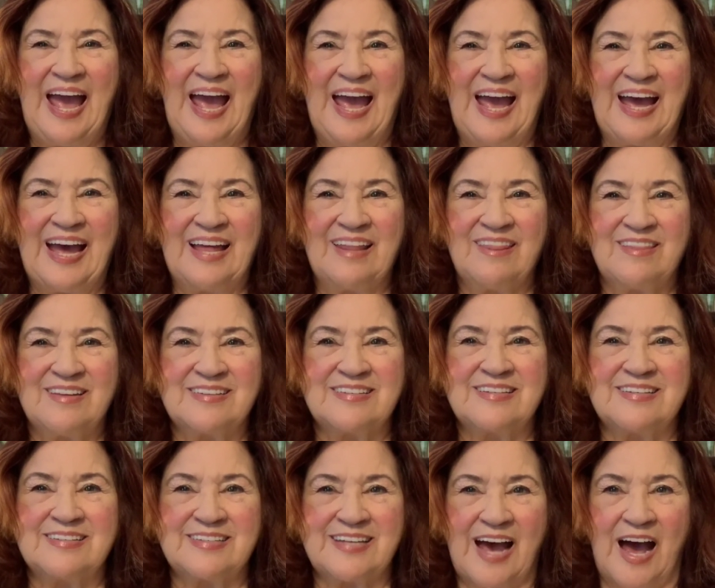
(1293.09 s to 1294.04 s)
And this
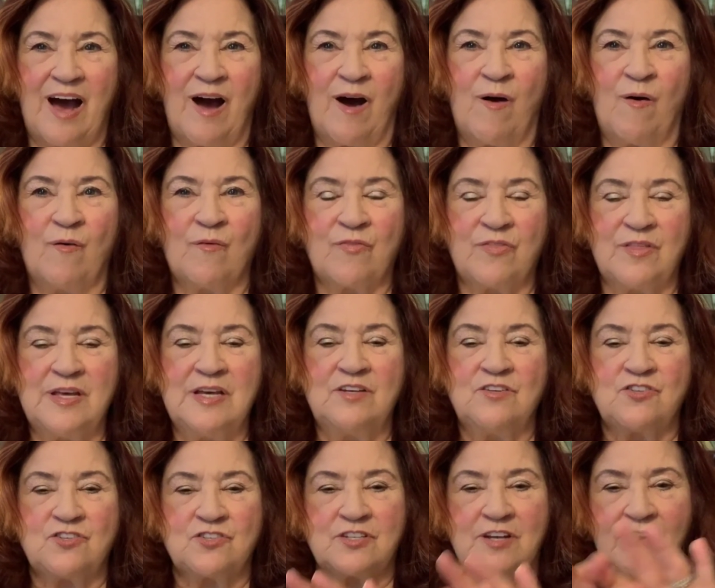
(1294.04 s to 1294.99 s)
is how
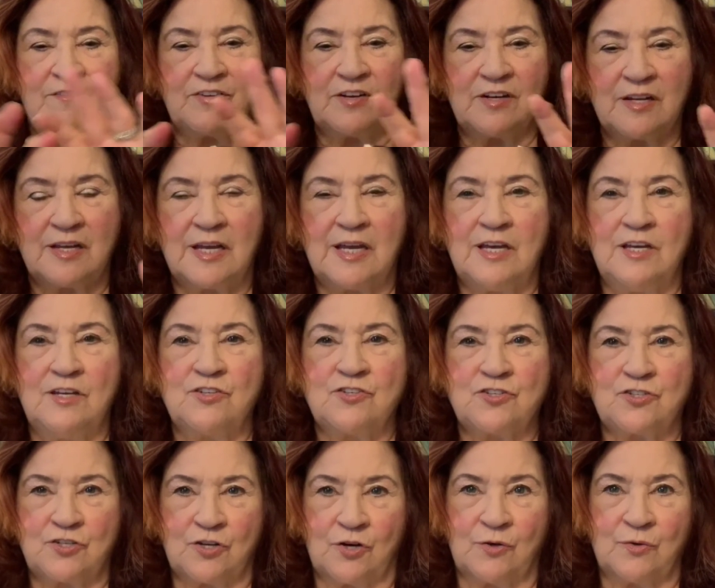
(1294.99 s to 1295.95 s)
these 7
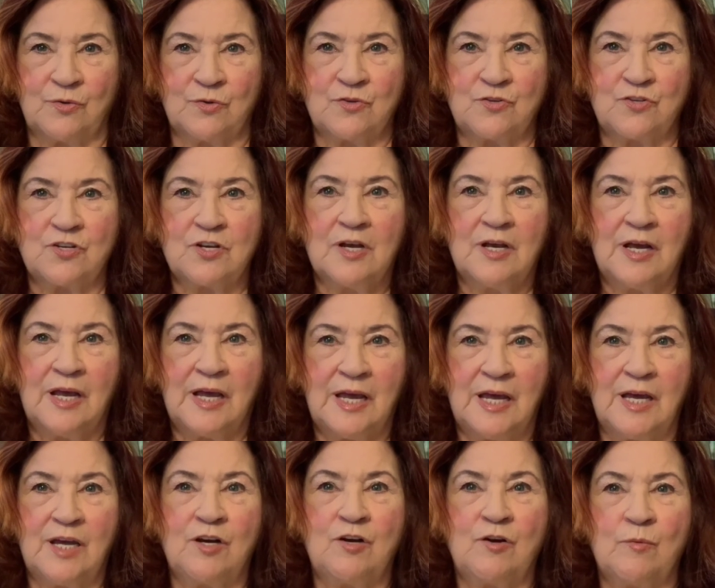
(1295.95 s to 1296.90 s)
keystones
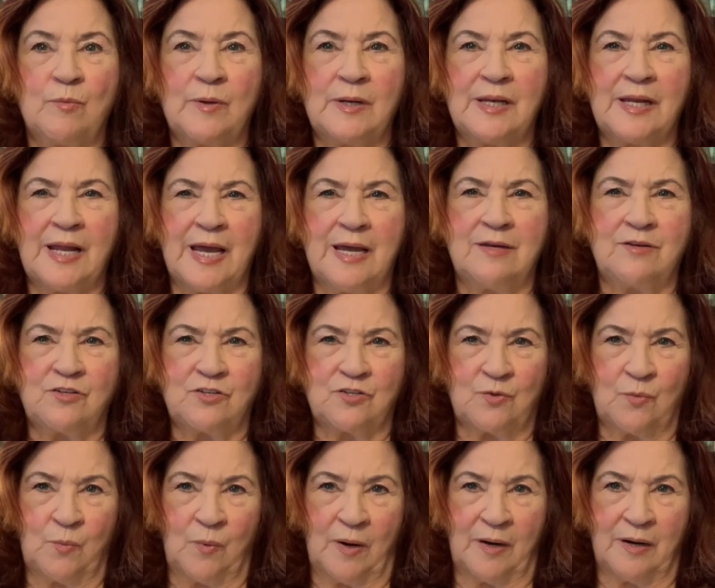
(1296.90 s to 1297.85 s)
interrelate
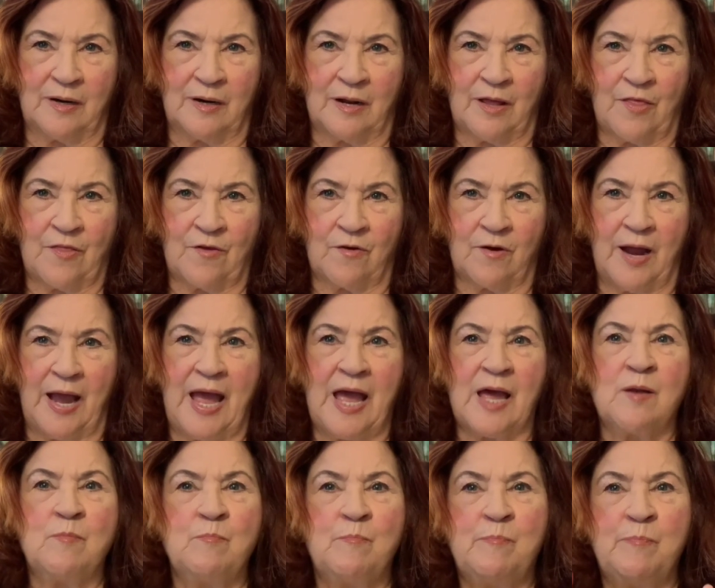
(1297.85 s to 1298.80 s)
to one another
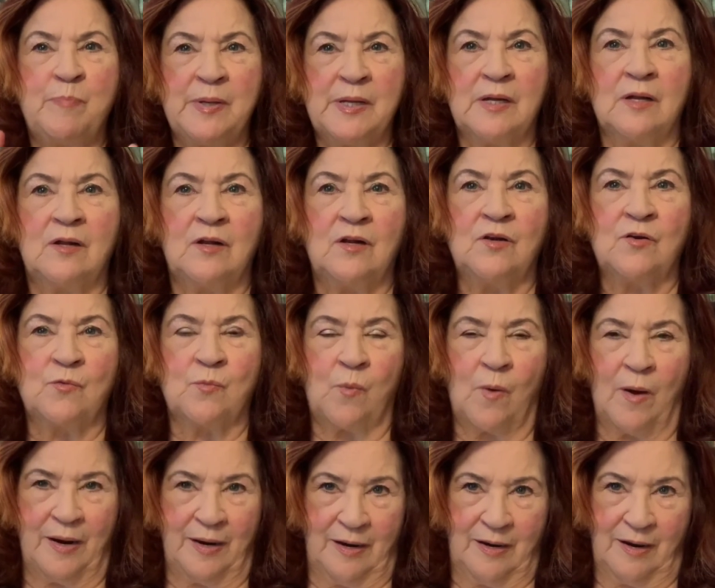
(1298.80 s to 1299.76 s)
and build
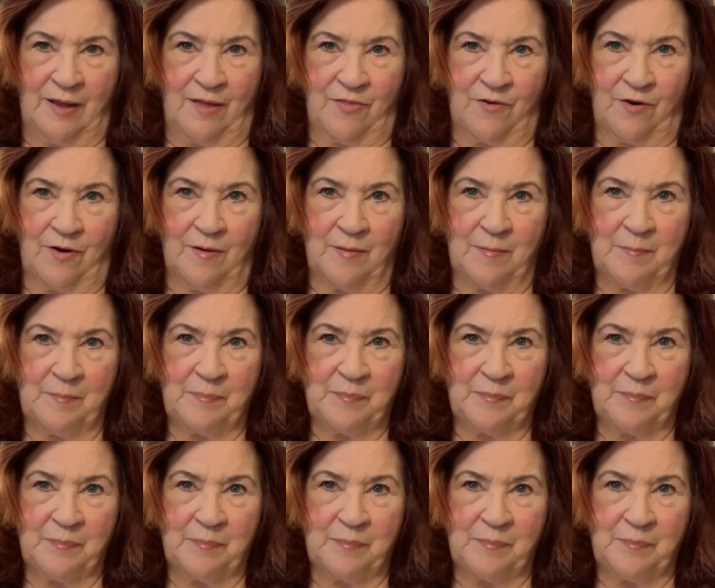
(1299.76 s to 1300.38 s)
one another.